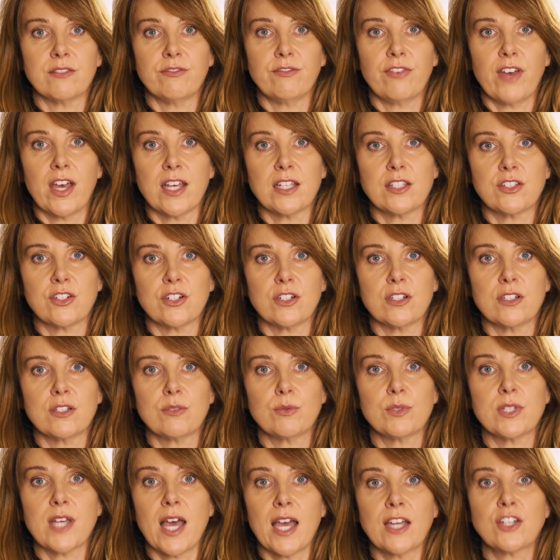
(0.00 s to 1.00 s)
investors
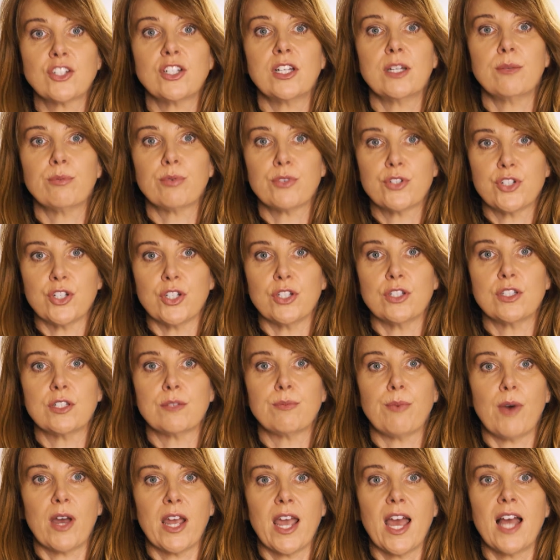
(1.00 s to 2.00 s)
was actually
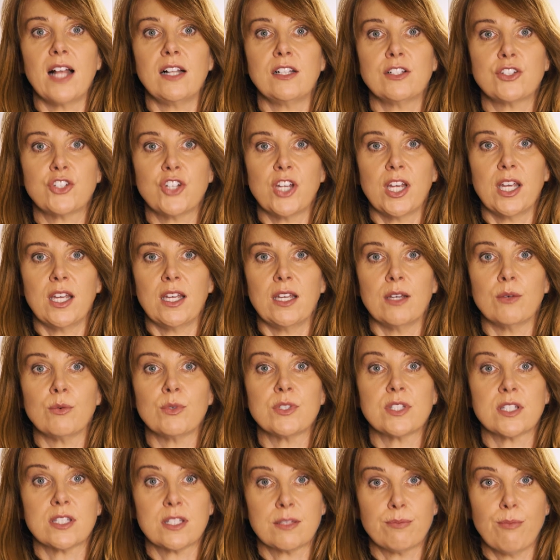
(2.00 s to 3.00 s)
produced by LG. It
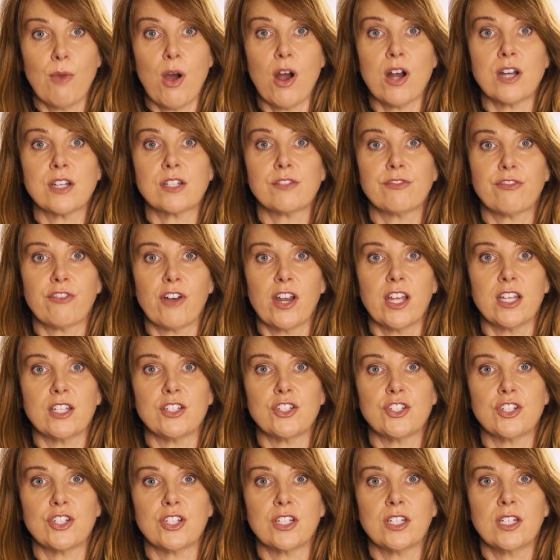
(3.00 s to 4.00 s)
was a smart fridge.